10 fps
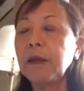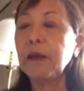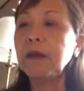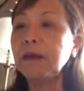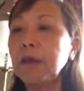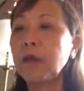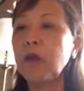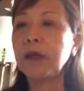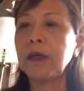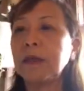In the
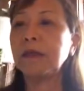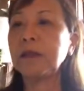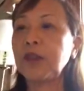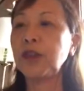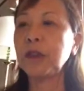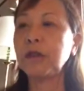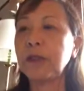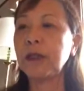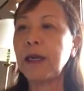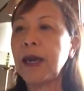morning, the
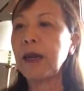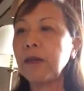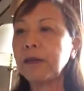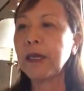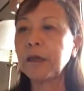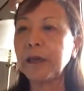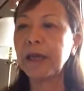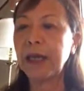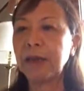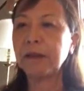children loud
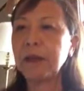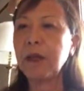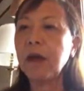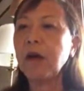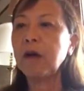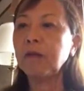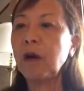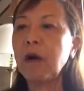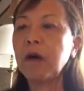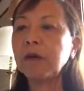complained of
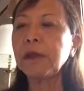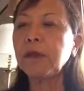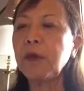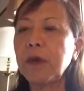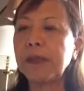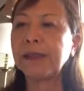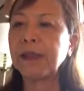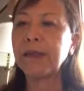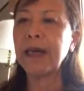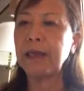all the
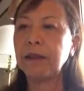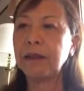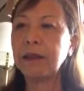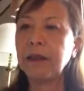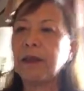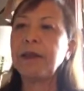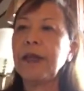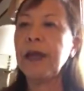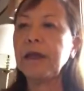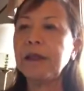noise at night.
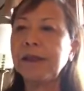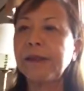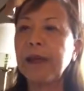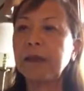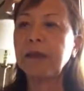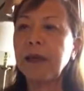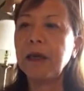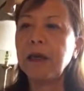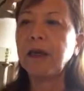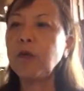Addie said,
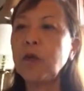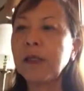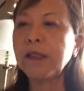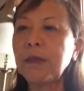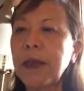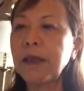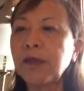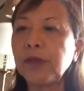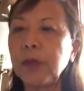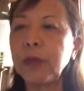it was a
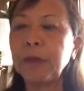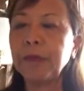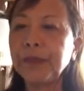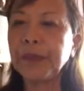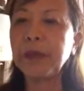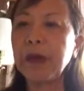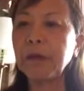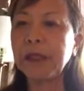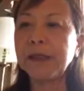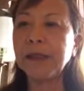bad dream.
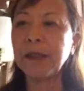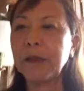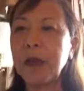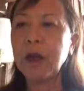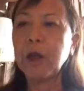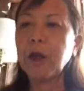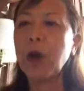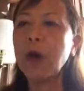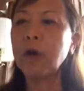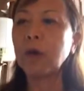Tommy said,
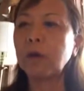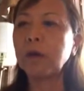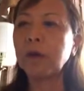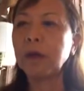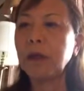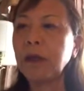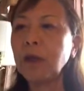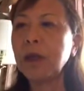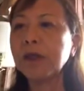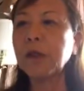no,
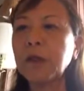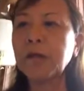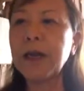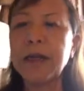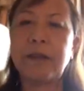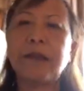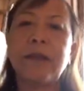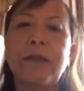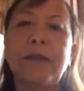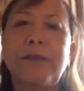it was all
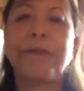right.